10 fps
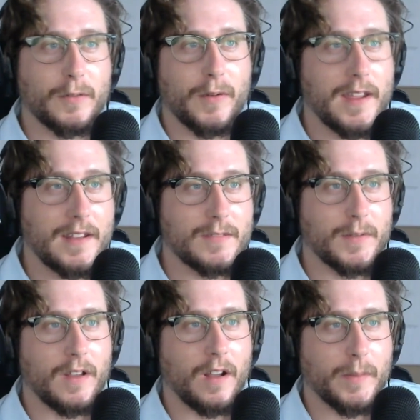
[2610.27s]
separate
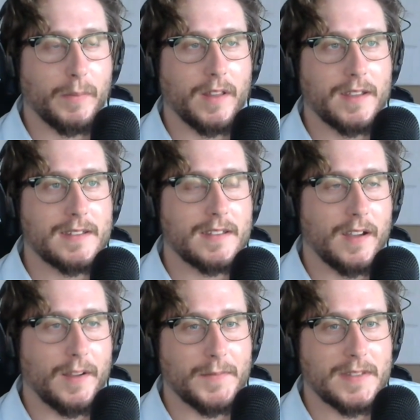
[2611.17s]
screens with all the
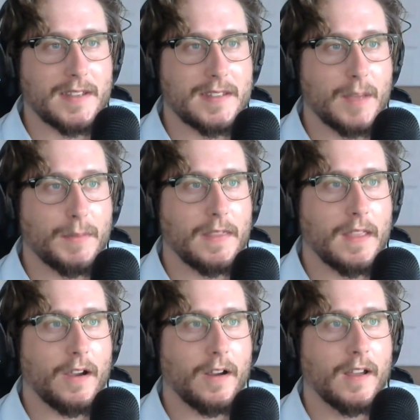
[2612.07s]
police
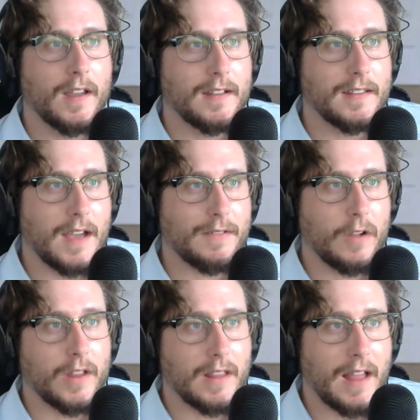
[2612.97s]
system in there.
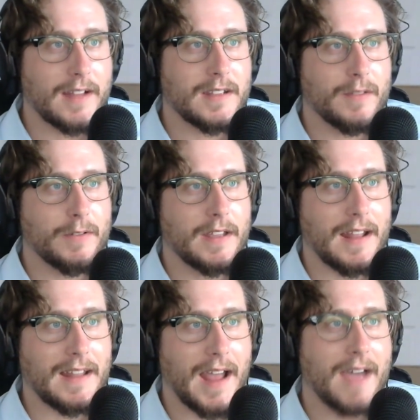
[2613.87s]
They have all the
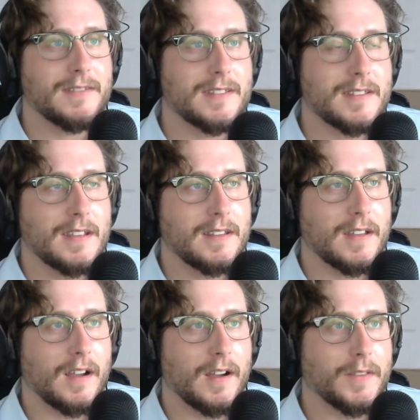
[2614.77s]
lights and everything. I
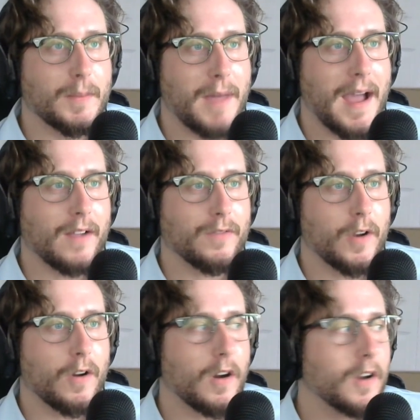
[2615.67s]
haven't seen the
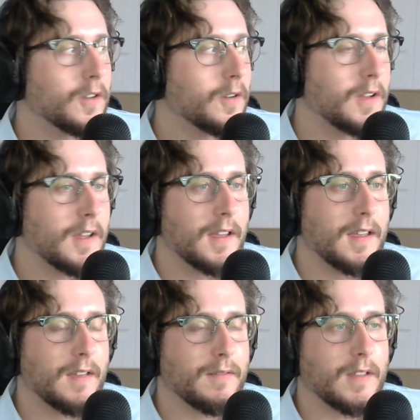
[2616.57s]
back of the car though.
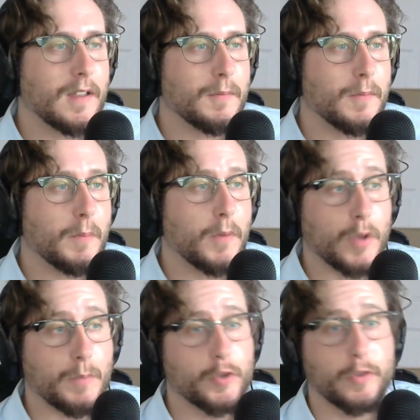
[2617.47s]

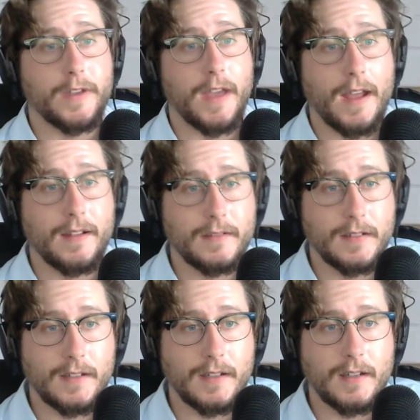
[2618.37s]
But I'm sure you can.
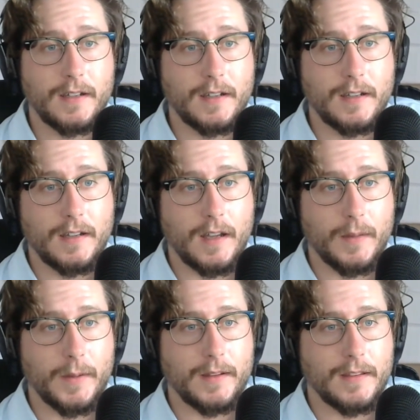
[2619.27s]
I
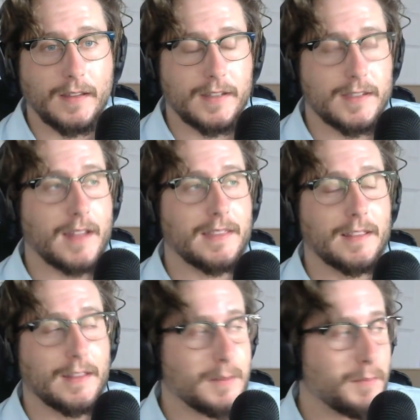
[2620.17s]
mean, it's not
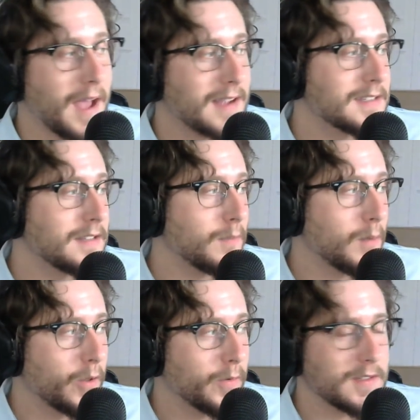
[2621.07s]
the back seat of Model
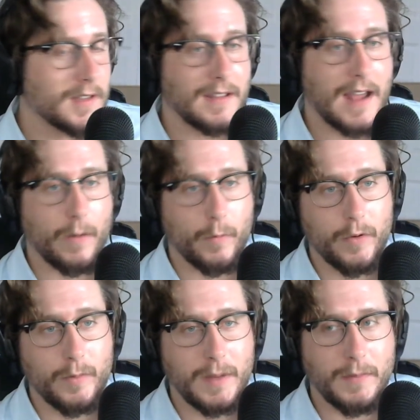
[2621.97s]
3 is not that
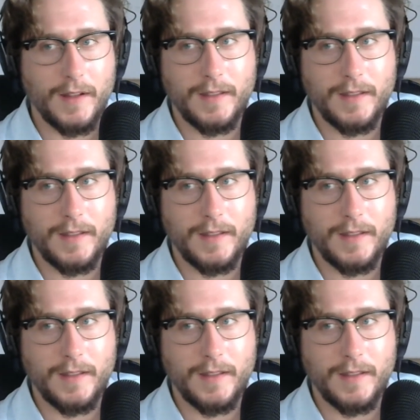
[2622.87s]
roomy, but